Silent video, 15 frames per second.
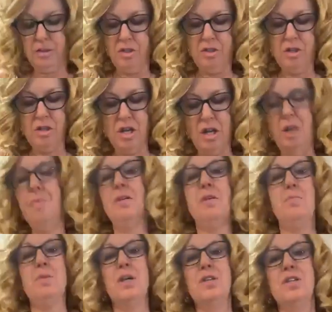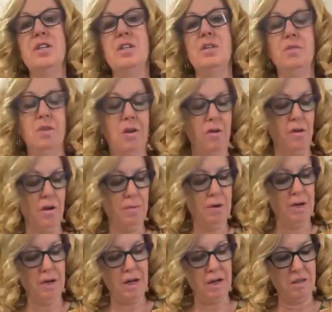So now I'm going to mix it. Oh, I'm
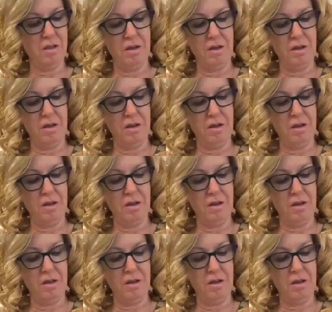going to add